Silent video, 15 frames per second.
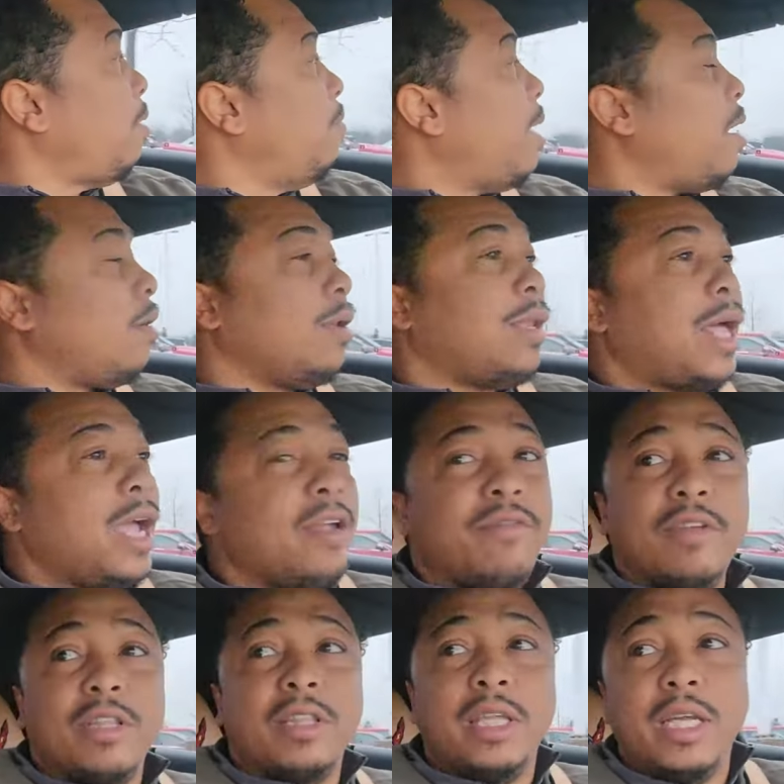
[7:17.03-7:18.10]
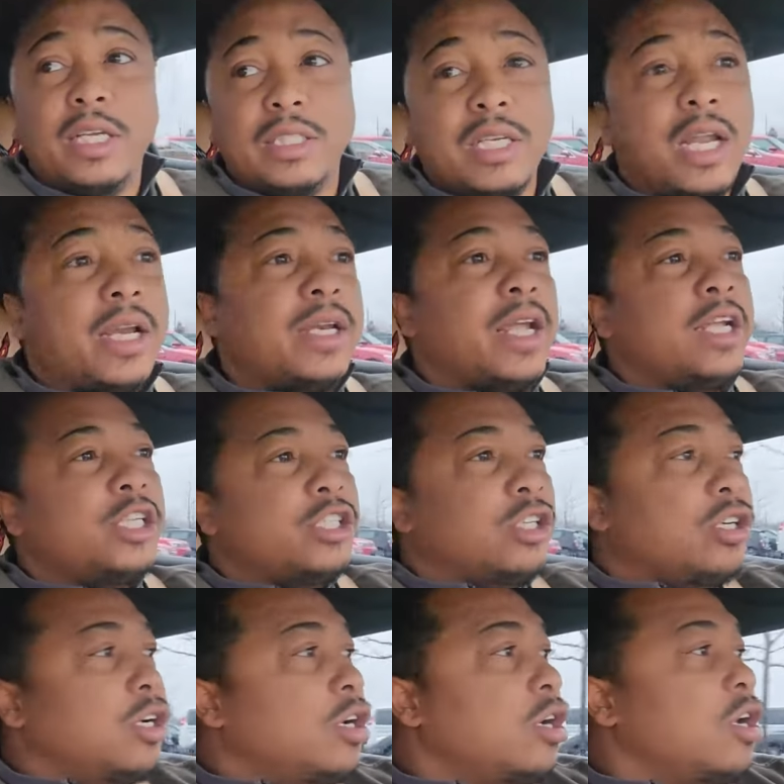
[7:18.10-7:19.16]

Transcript: about life and things of that nature,